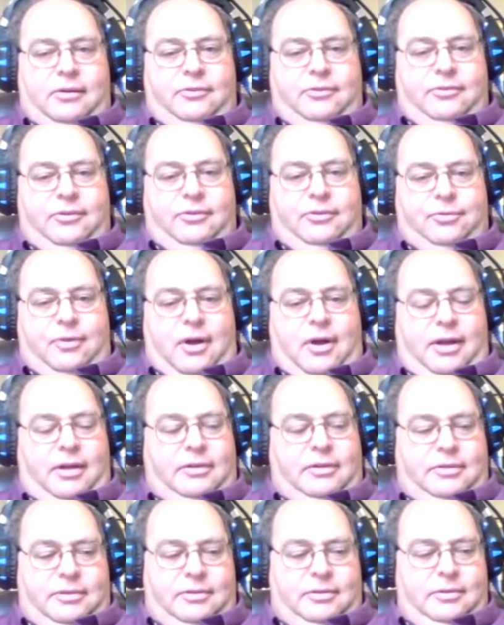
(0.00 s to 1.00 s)
one
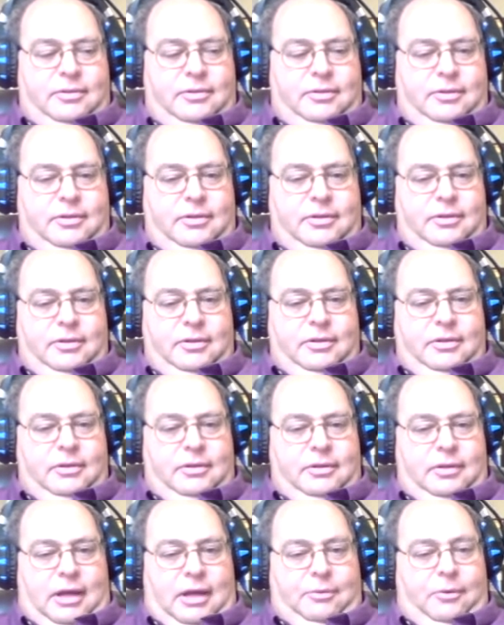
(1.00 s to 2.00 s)
more
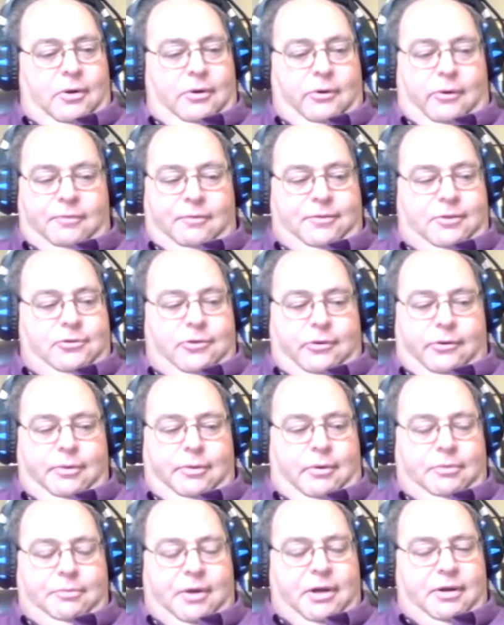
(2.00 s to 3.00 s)
fact
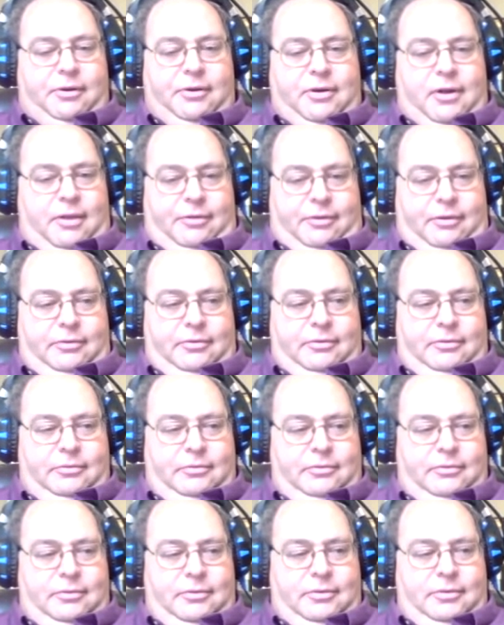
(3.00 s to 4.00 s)
on the McDonald's
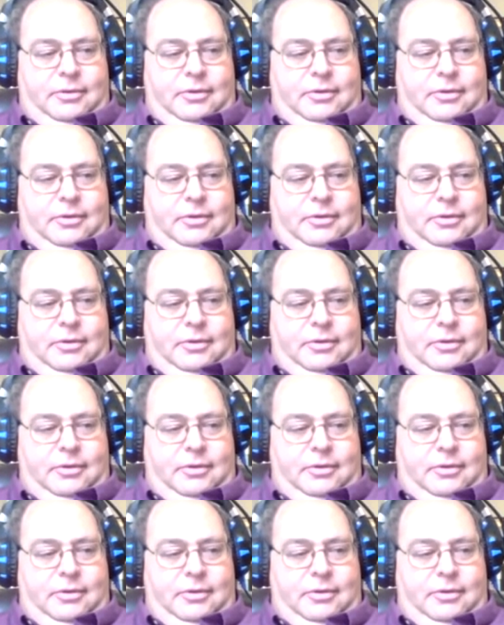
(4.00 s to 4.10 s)
case.